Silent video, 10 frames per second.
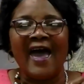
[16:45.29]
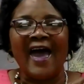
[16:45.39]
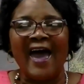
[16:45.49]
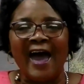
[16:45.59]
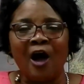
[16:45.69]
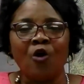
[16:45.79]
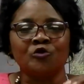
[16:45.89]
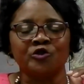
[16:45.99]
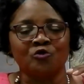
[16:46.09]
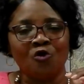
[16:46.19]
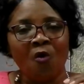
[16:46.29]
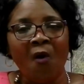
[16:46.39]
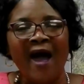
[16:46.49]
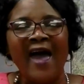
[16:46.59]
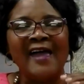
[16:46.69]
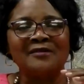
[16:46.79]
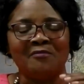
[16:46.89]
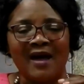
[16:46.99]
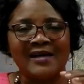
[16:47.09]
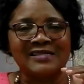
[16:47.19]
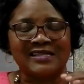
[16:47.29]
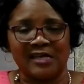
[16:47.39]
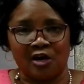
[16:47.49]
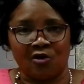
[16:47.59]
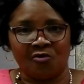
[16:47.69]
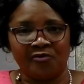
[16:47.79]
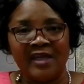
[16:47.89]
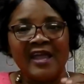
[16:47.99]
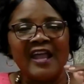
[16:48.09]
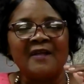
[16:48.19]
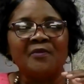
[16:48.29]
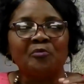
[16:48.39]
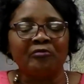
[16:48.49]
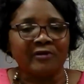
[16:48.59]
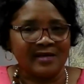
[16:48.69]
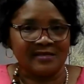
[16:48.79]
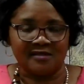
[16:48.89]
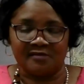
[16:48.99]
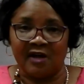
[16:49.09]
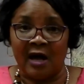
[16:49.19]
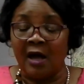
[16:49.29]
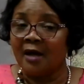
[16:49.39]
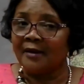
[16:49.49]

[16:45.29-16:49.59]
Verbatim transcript: how to quieten myself in the presence of God.